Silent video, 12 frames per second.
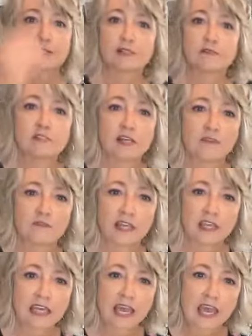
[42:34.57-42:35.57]
expensive
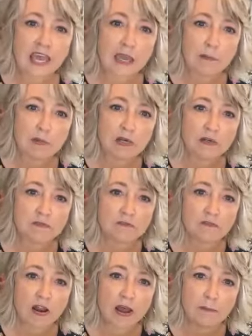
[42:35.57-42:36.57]
stuff that came
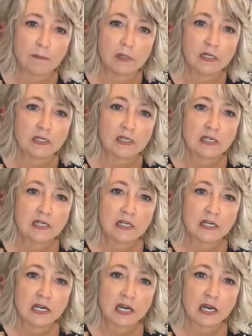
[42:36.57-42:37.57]
from
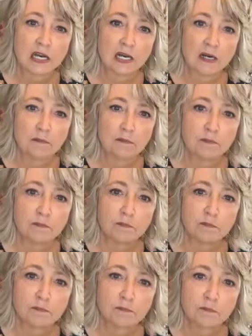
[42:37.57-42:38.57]
um,